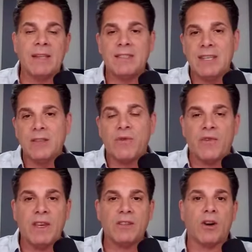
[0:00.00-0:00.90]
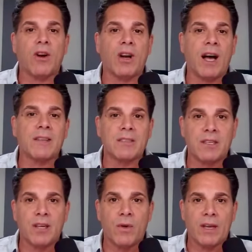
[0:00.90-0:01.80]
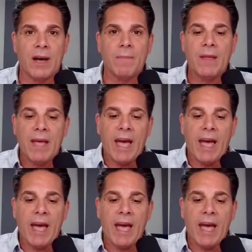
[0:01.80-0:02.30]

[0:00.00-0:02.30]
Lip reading: and dealer fees are constantly going up.